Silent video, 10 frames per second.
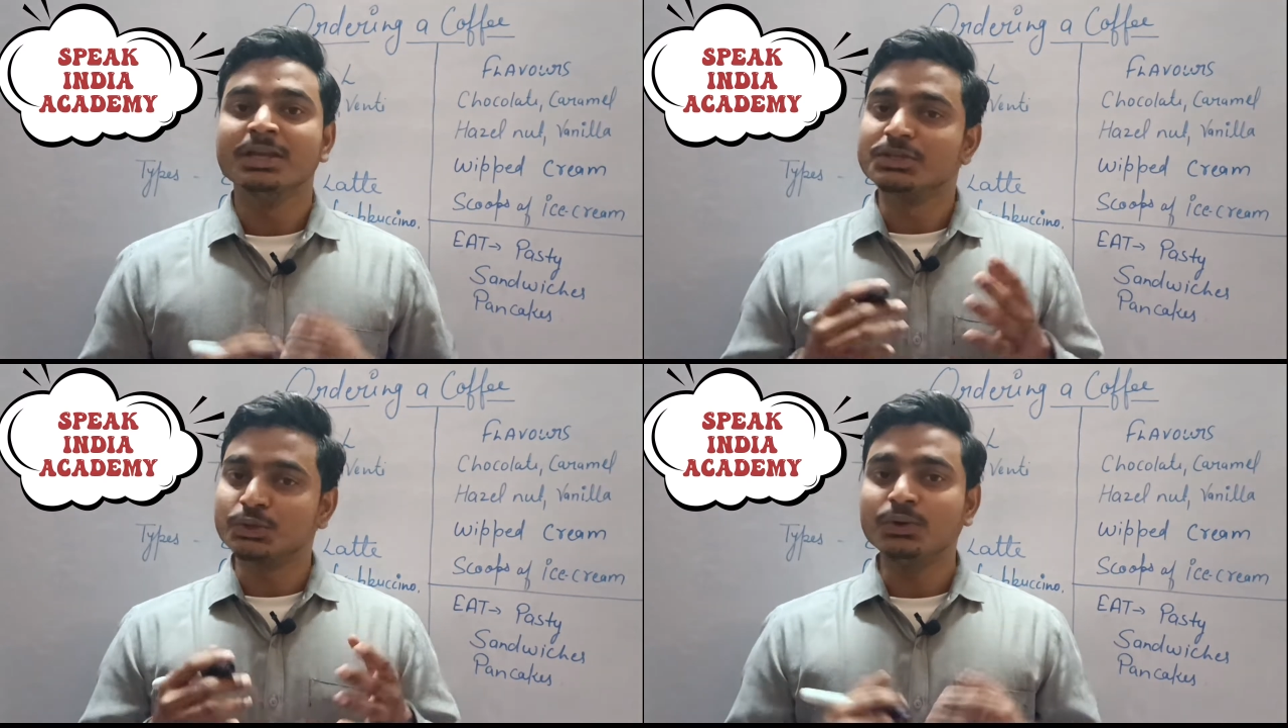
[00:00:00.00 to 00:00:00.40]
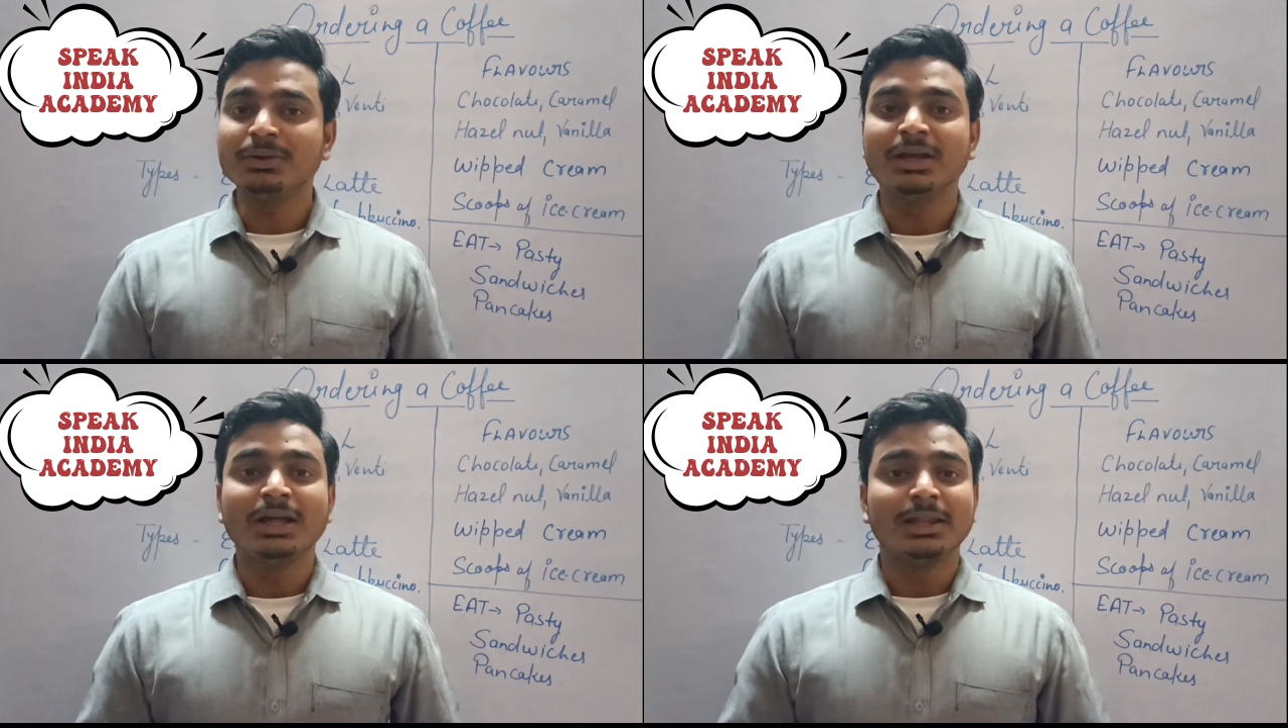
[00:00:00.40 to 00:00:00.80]

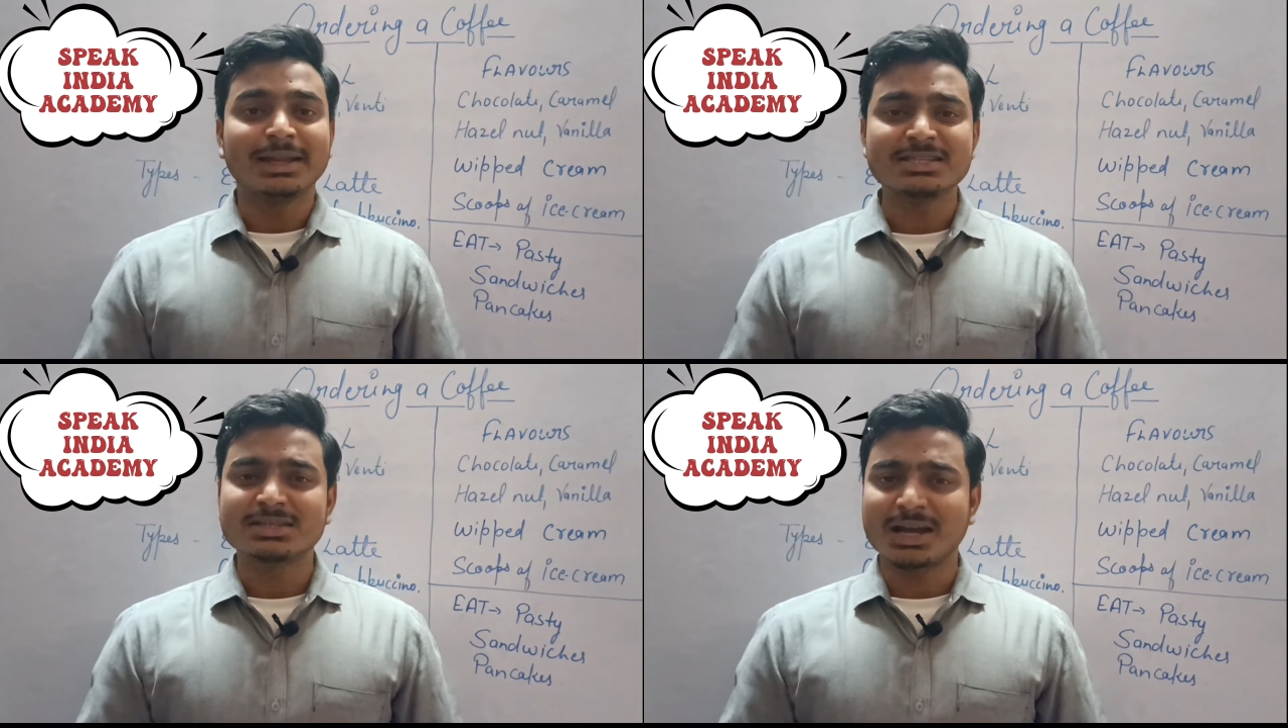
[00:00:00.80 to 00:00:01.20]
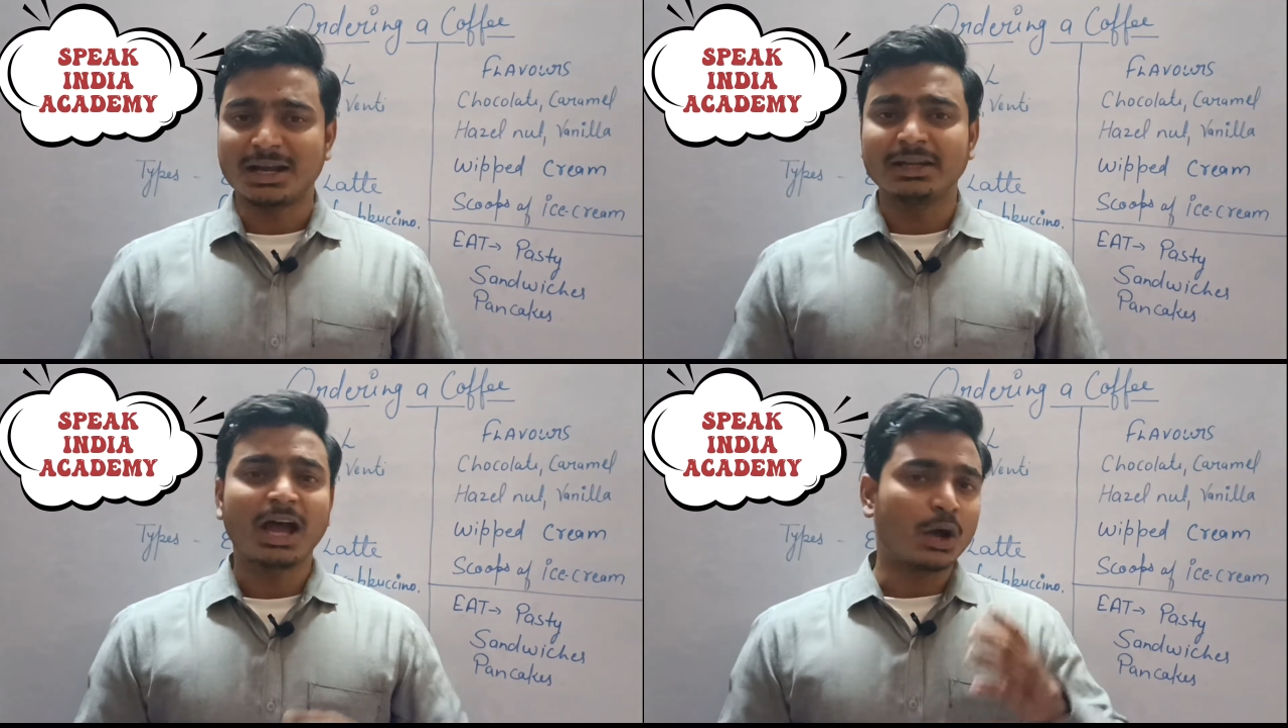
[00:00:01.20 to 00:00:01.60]
So let's
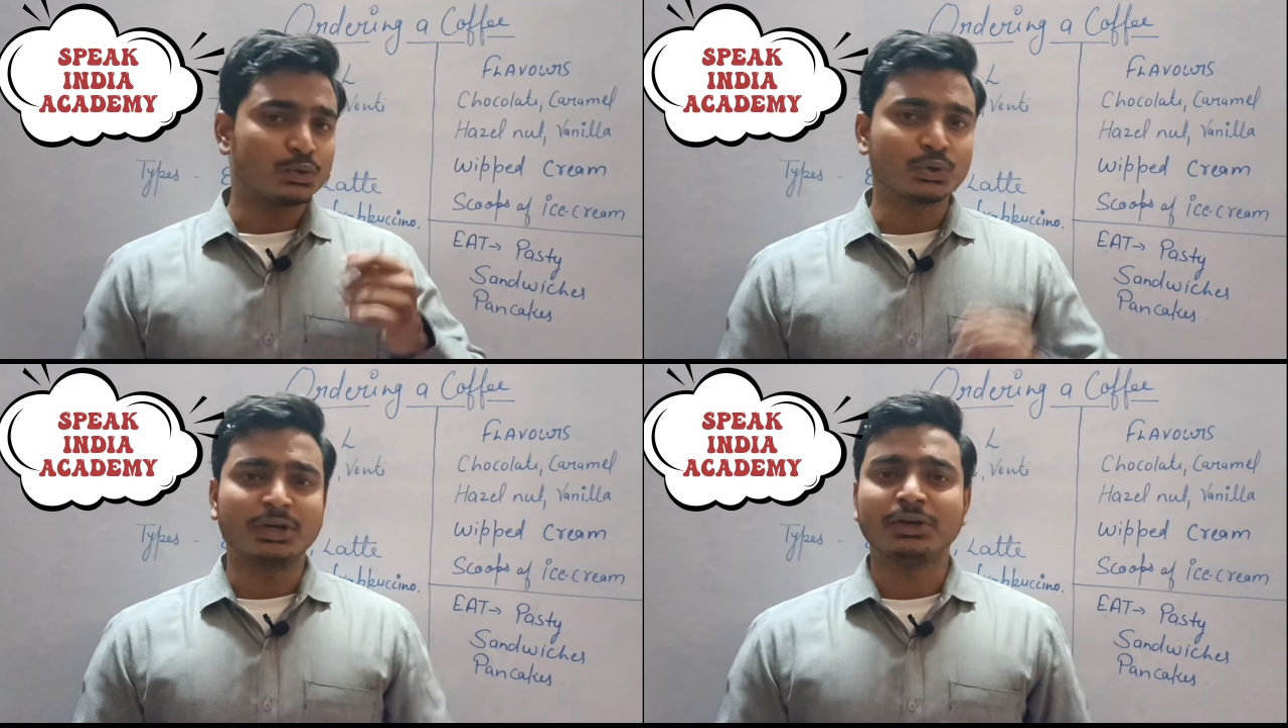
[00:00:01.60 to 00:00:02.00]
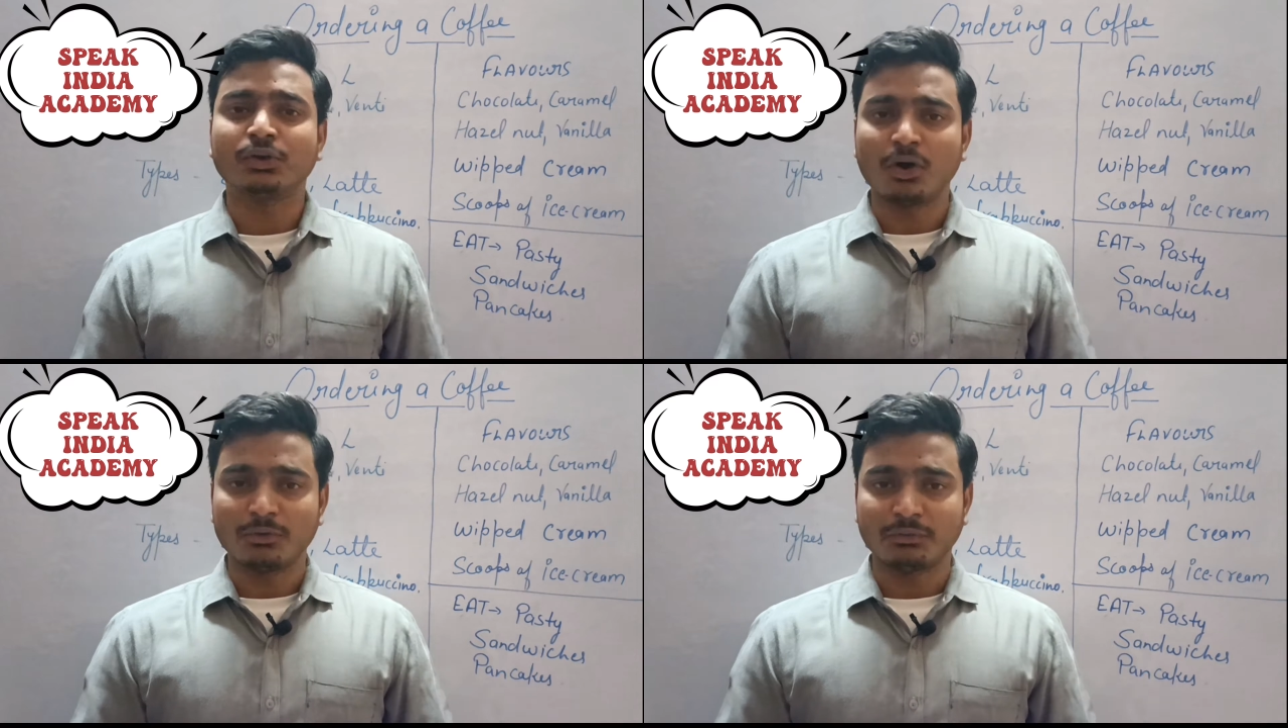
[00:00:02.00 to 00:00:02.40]
start how to order
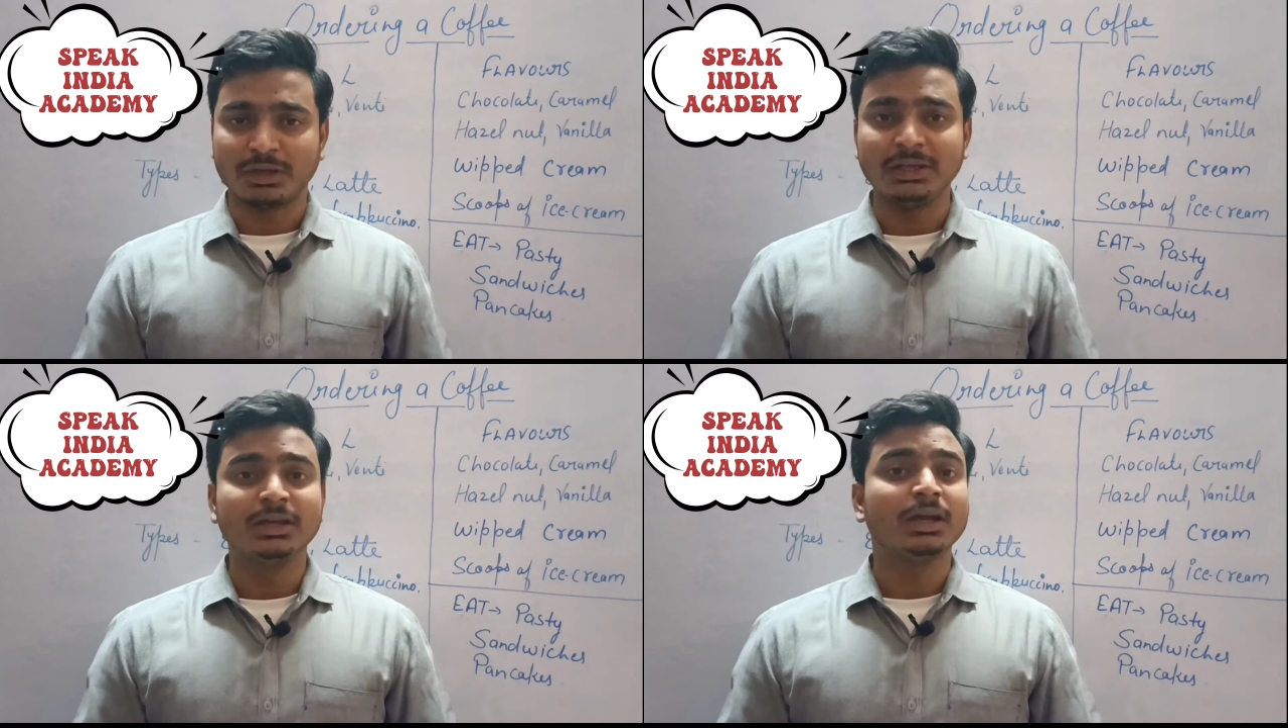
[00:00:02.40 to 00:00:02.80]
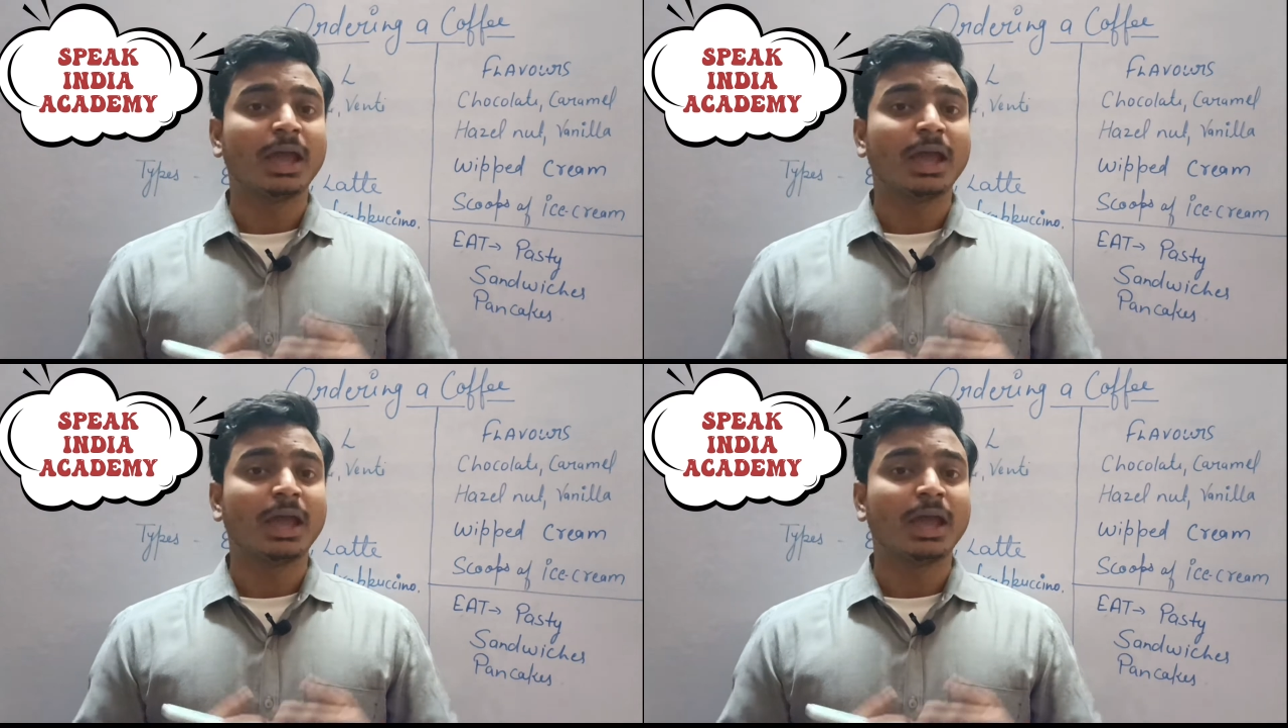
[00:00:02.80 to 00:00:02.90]
coffee,